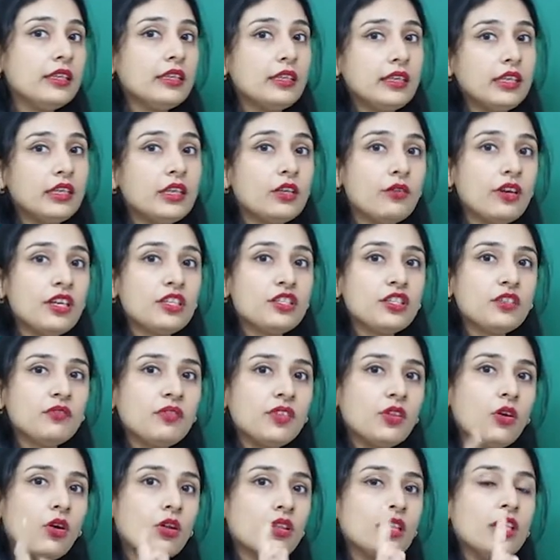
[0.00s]
equation
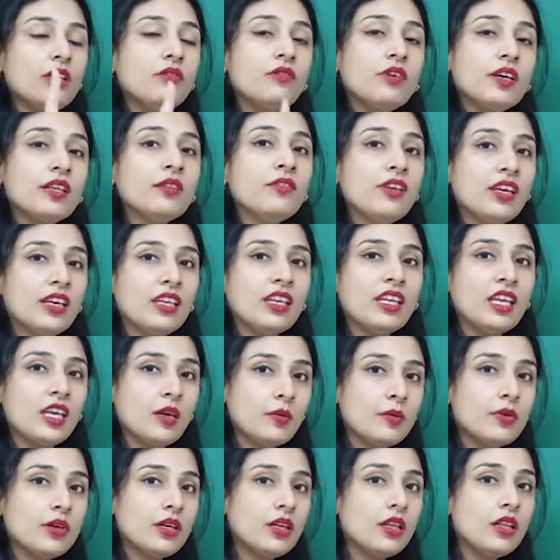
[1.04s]
with only one
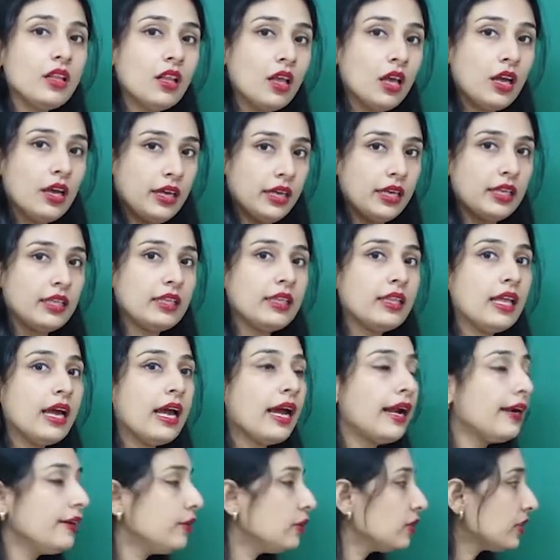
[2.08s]
variable, in
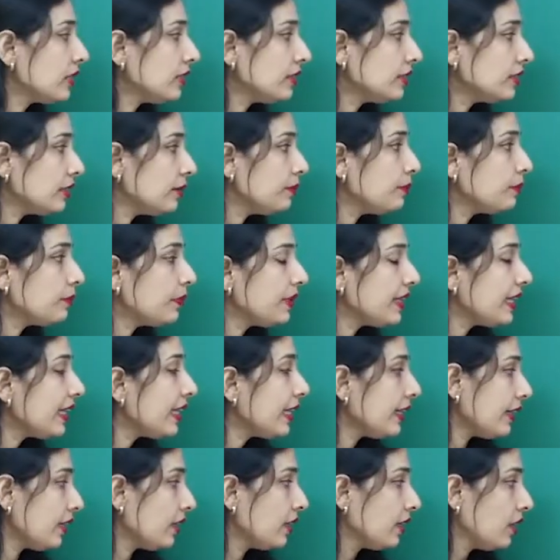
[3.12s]
that you can
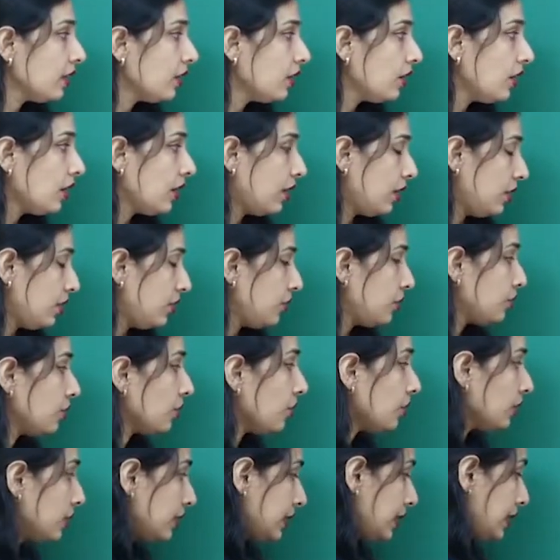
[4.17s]
simply
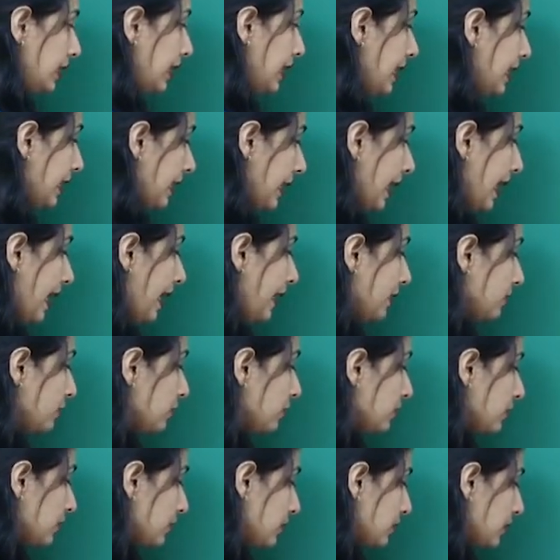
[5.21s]
take
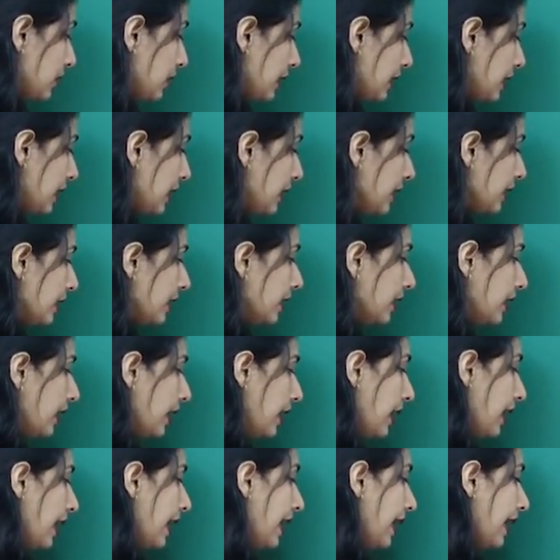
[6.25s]
x here
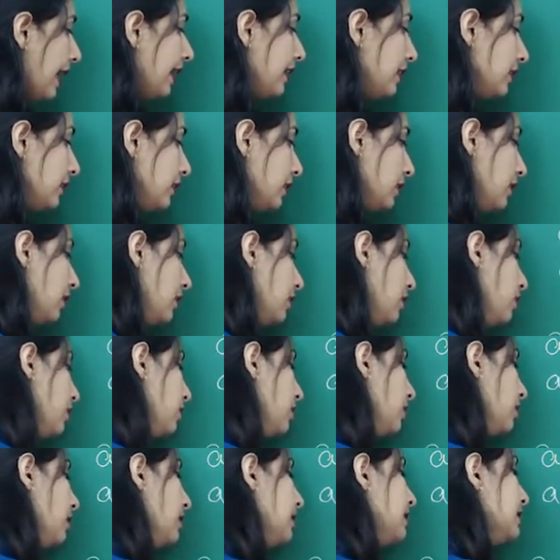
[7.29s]
and
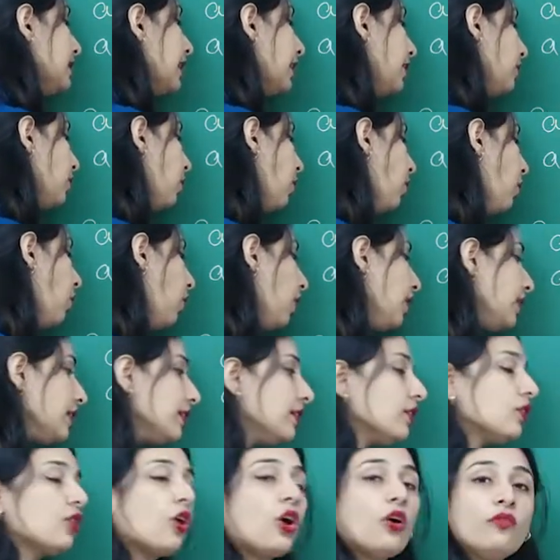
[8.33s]
send all
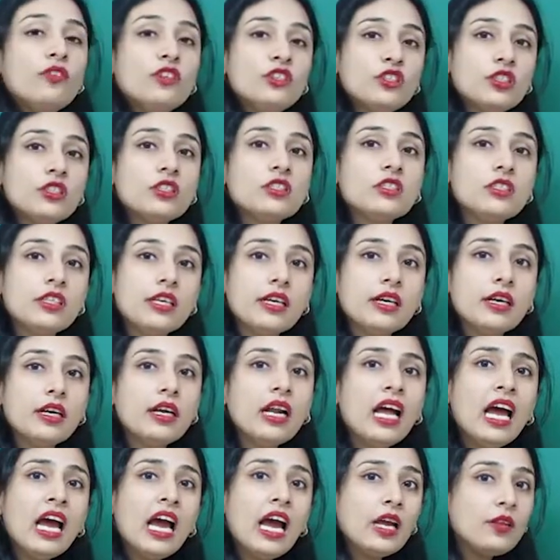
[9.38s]
other coefficients there
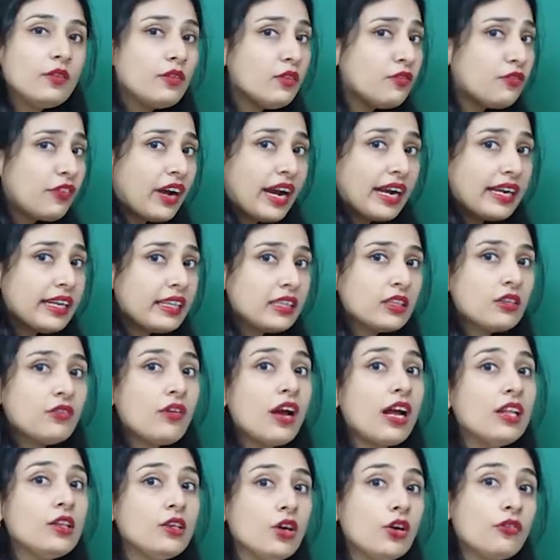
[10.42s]
and finding the
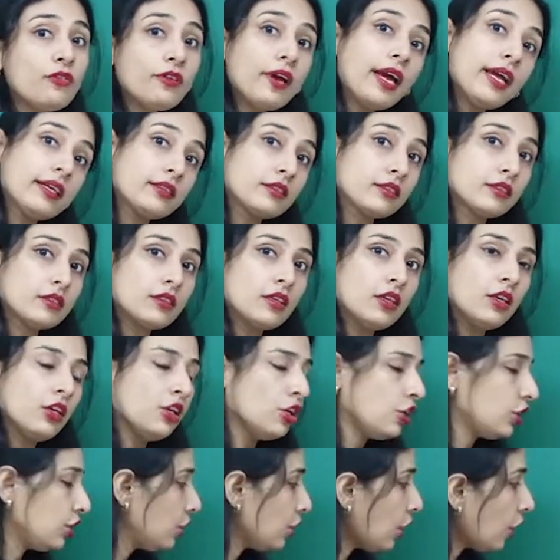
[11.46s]
value of x.
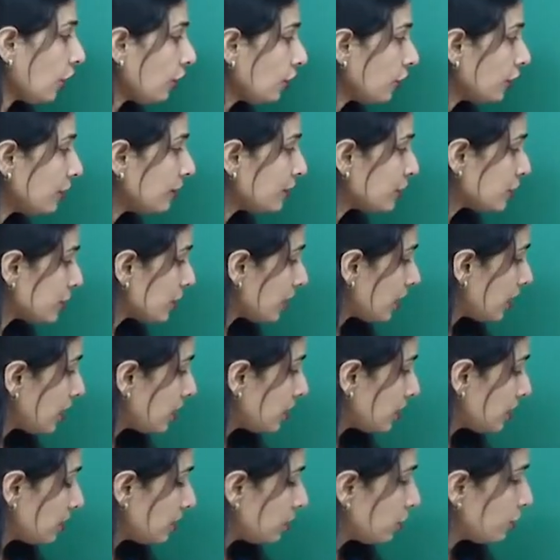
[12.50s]
Now you
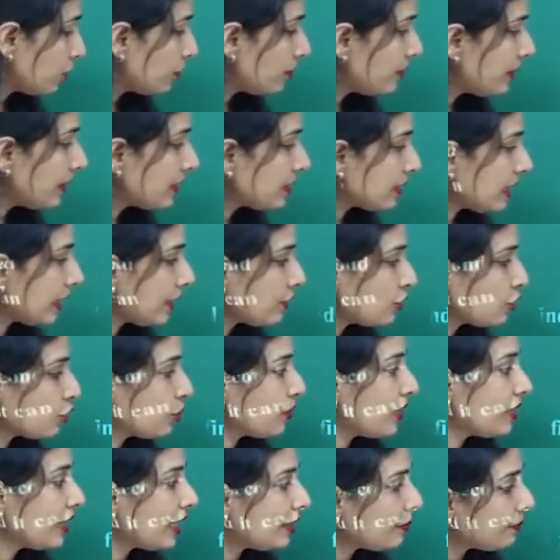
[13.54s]
will be saying to
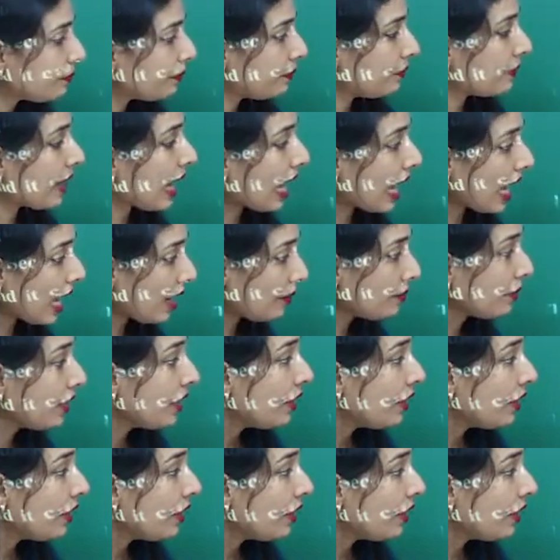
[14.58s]
me that, ma'am,